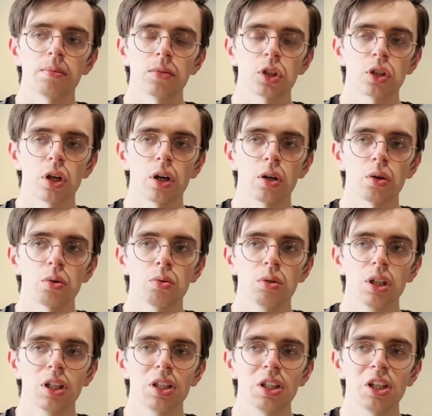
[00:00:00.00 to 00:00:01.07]
So
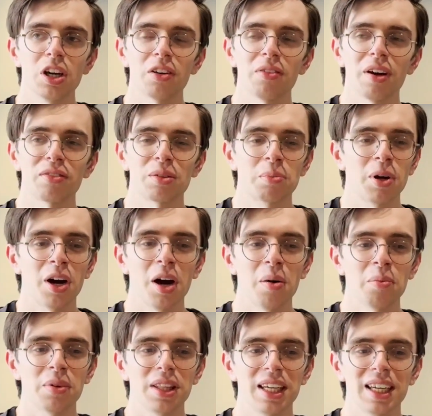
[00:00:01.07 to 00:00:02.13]
you kind of have to put
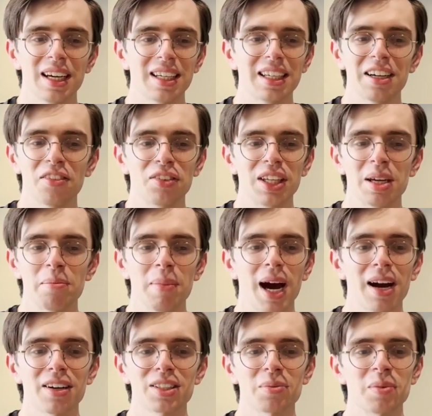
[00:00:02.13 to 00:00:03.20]
up with the idea of the
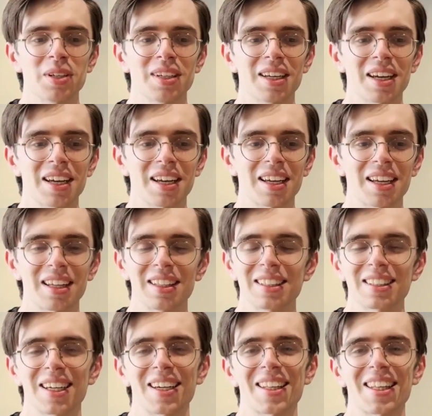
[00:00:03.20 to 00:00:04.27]
embarrassment and
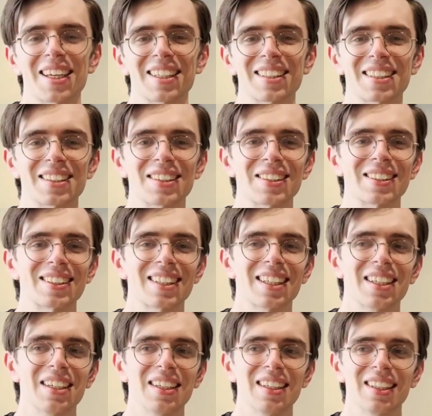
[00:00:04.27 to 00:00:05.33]
these kind of things, and just
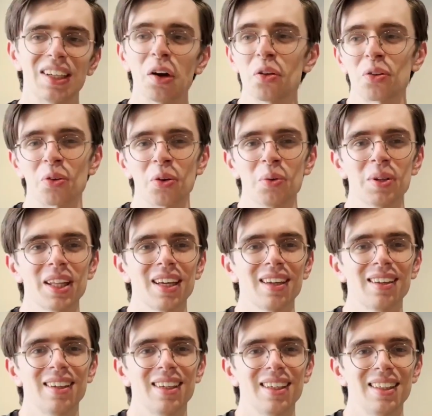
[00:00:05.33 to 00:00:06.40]
go through with it.
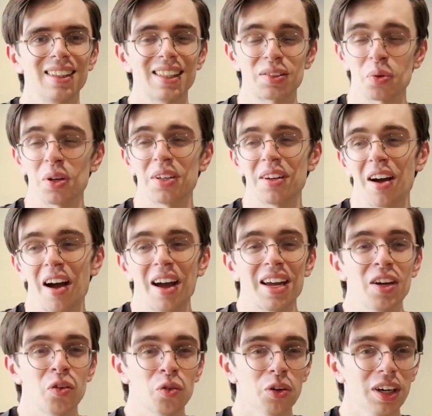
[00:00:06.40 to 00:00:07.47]
This one
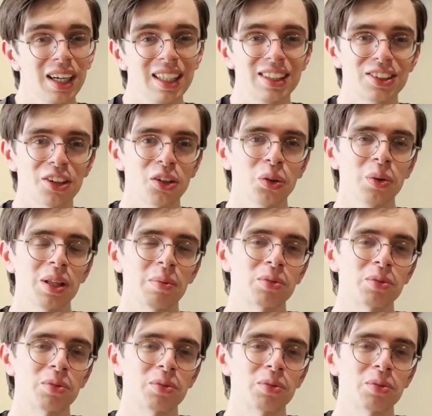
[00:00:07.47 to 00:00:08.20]
I really struggle with.